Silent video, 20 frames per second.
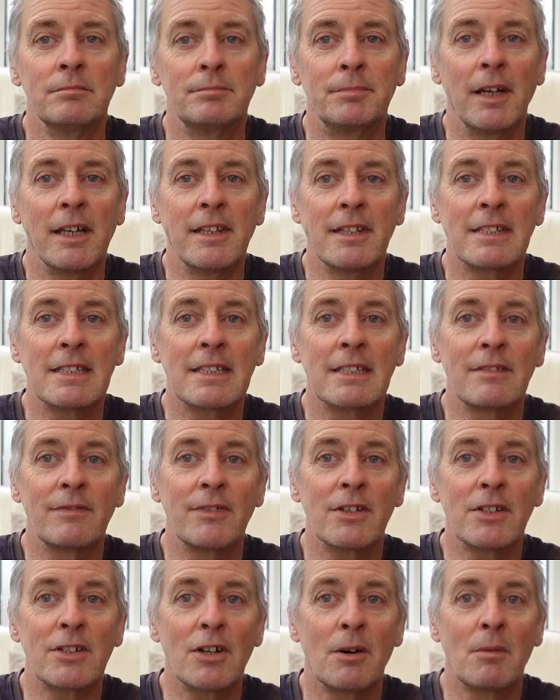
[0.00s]
being this is the
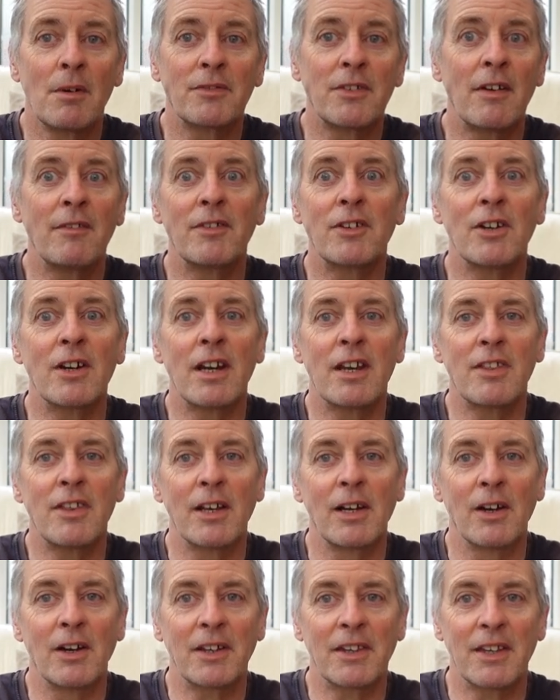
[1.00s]
first time I've ever done
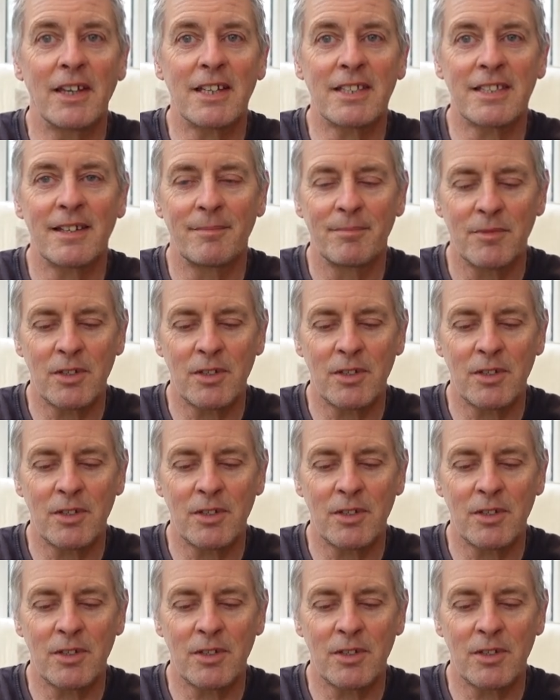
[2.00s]
anything like this.